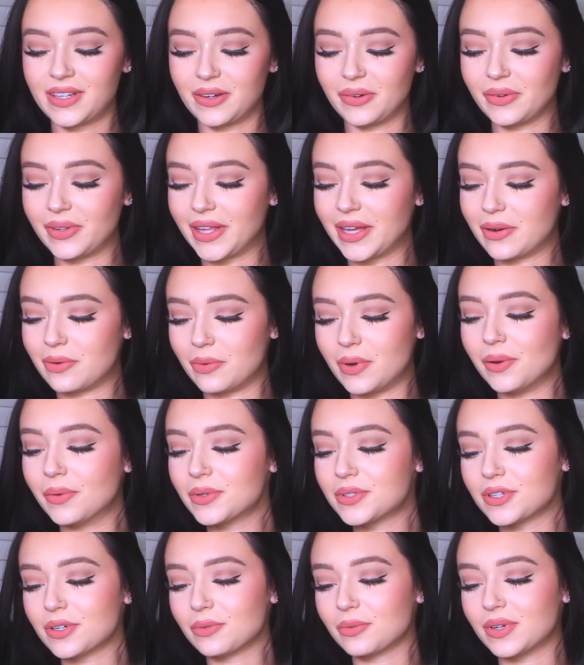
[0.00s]
Or like what
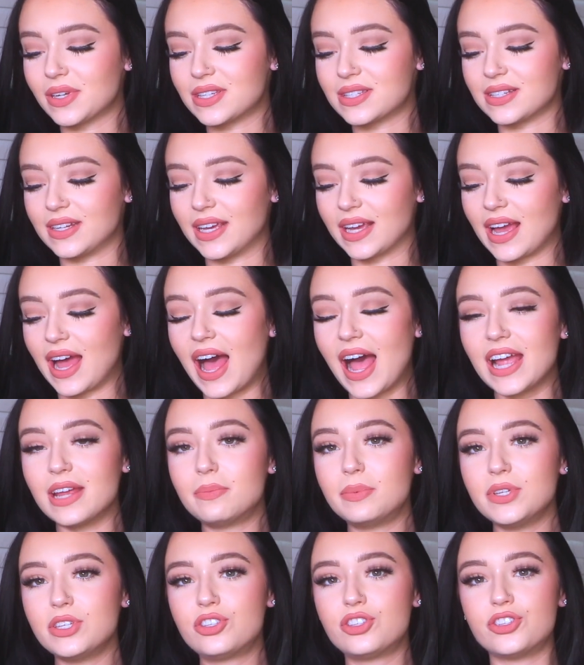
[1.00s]
was her reasoning?
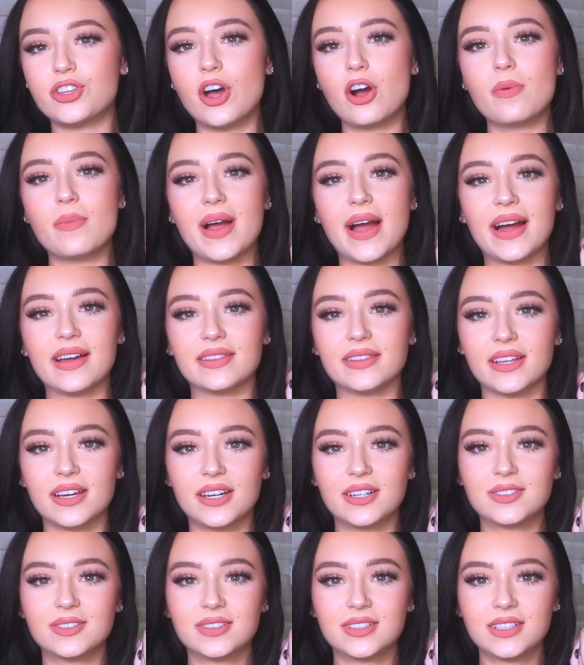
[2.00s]
I'd be so mad
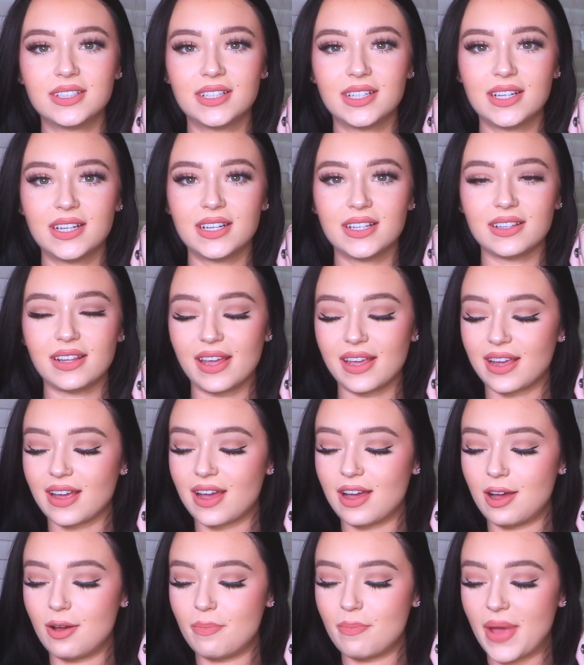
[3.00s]
though.
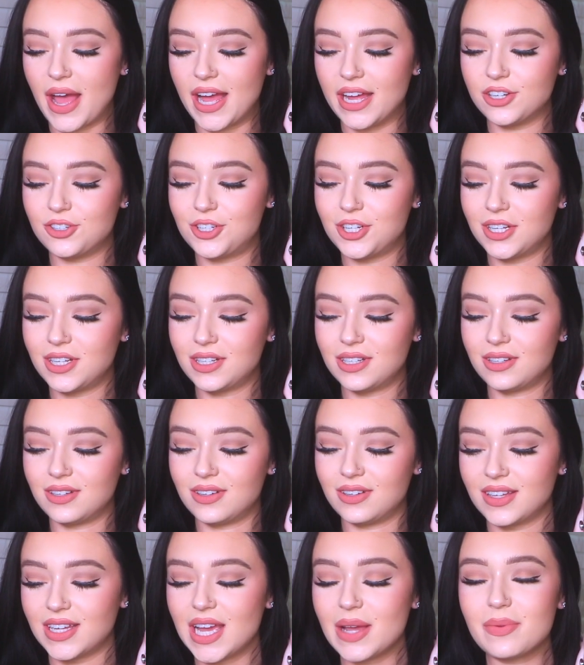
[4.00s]
Like
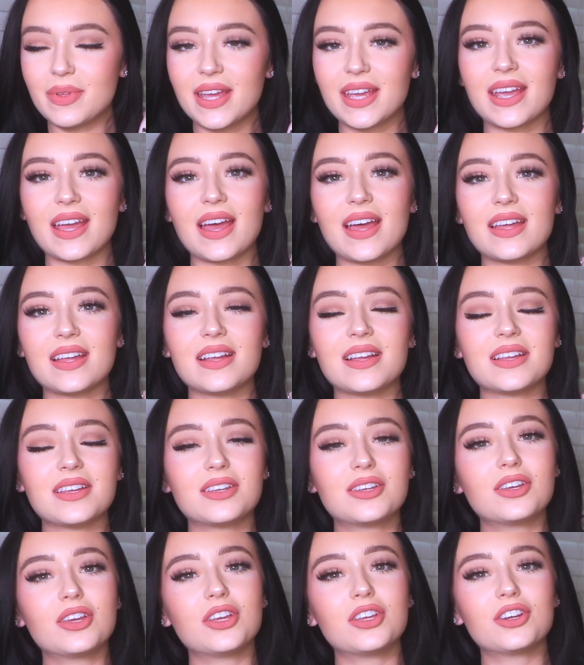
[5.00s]
imagine, I'm like,
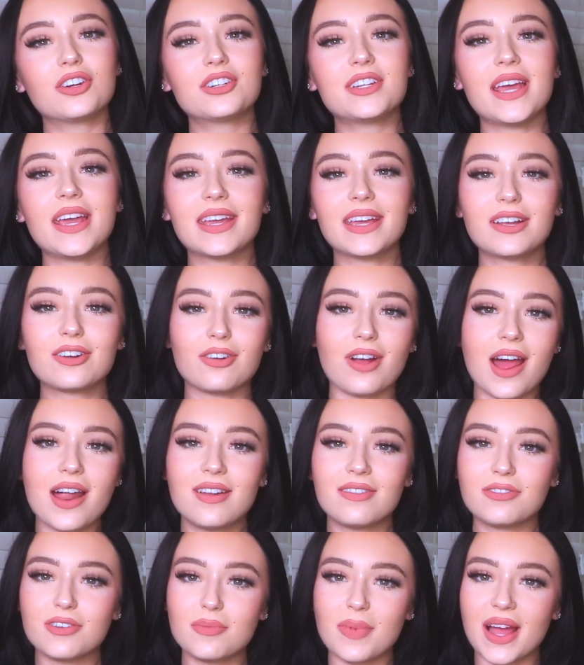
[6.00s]
you're taking
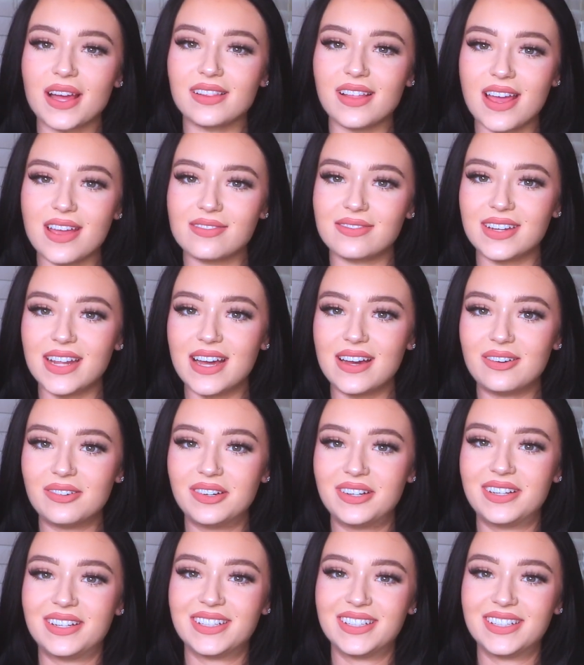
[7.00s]
credit for my life now?